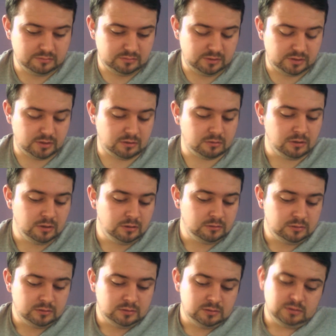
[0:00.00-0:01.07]

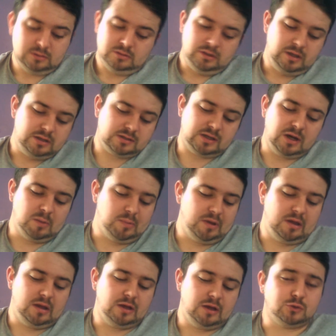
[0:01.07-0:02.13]
It's going to
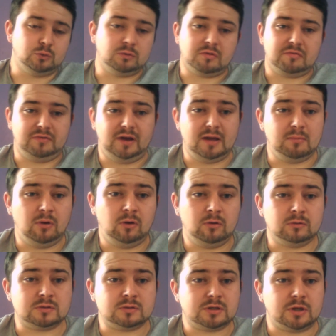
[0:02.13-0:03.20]
be a duel of the
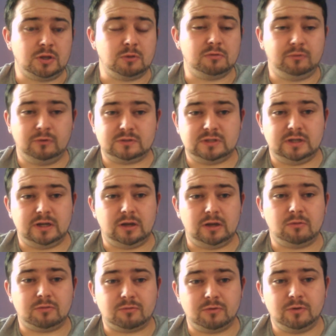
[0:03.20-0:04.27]
fireballs. Can you afford to let it
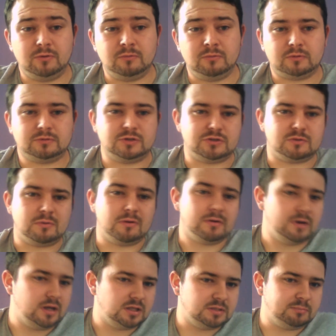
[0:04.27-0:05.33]
go through? Does your
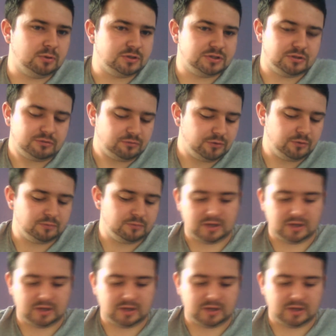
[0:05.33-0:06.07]
opponent need to push it through?